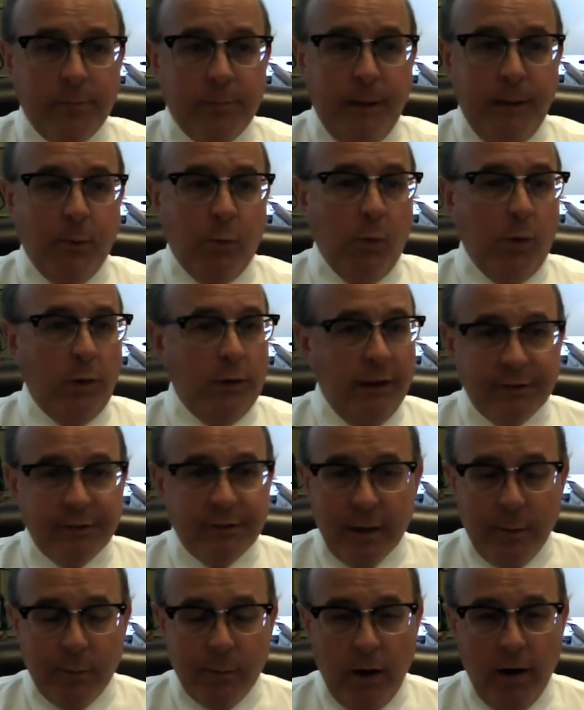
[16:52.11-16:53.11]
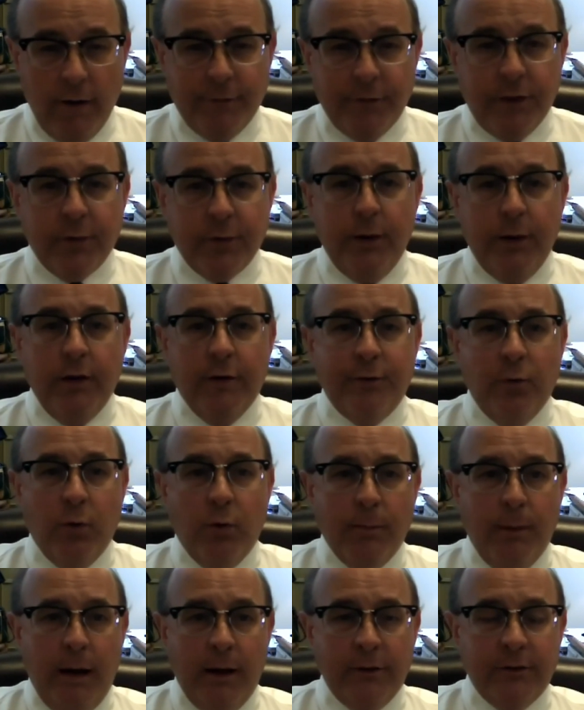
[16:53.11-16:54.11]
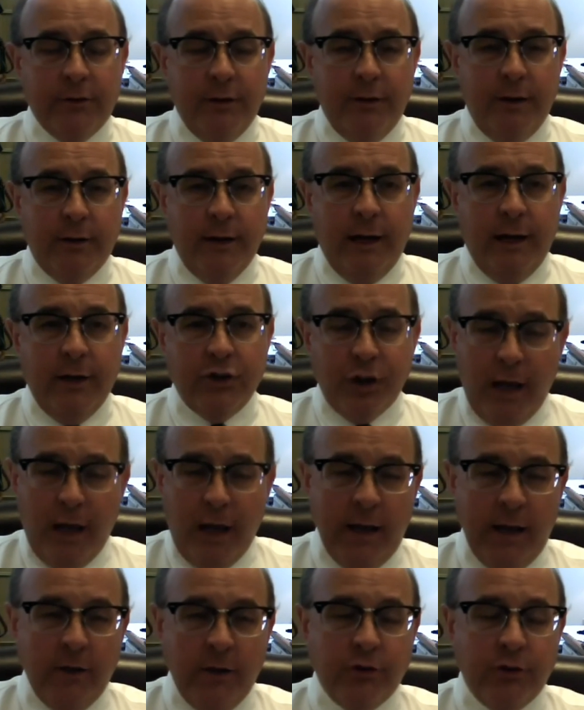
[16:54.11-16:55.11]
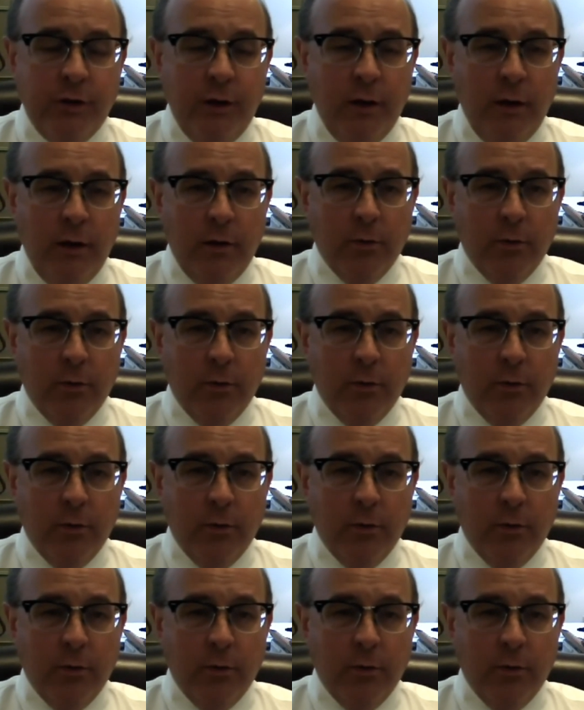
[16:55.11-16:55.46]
people will live somewhere for 3 or 4 months and then they change